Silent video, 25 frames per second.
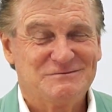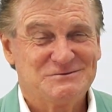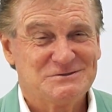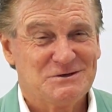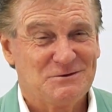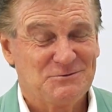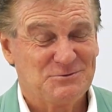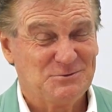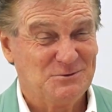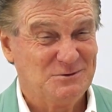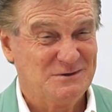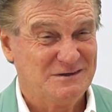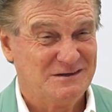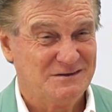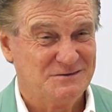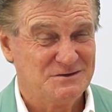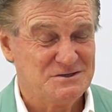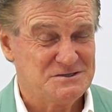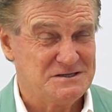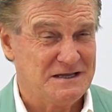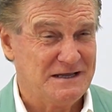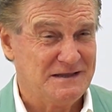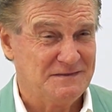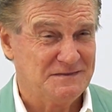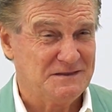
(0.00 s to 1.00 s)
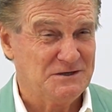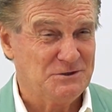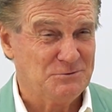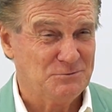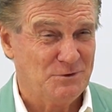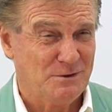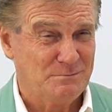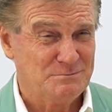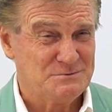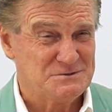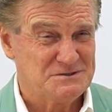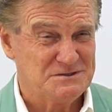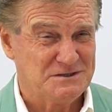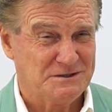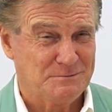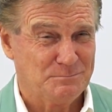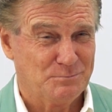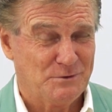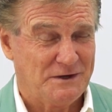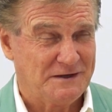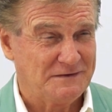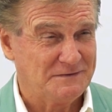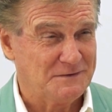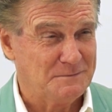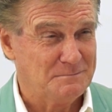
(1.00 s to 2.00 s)
So I thought, oh, this Anthony Robbins thing,
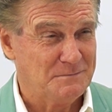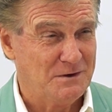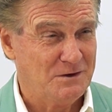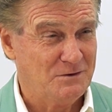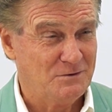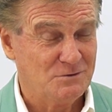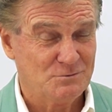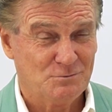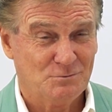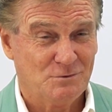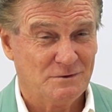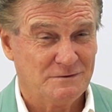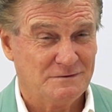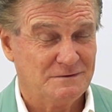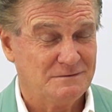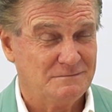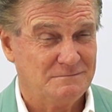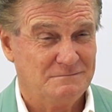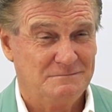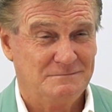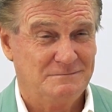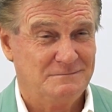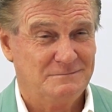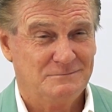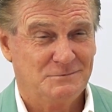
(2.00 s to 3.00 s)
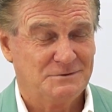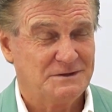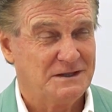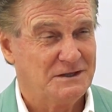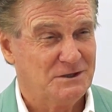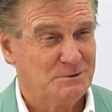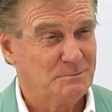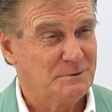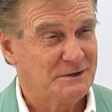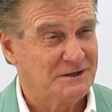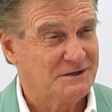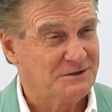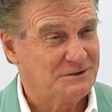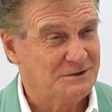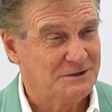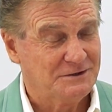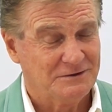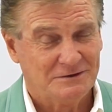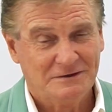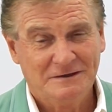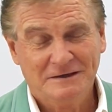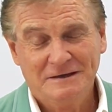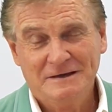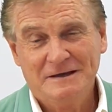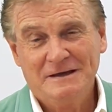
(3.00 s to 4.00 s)
break the mold. What, what the hell am I going to do?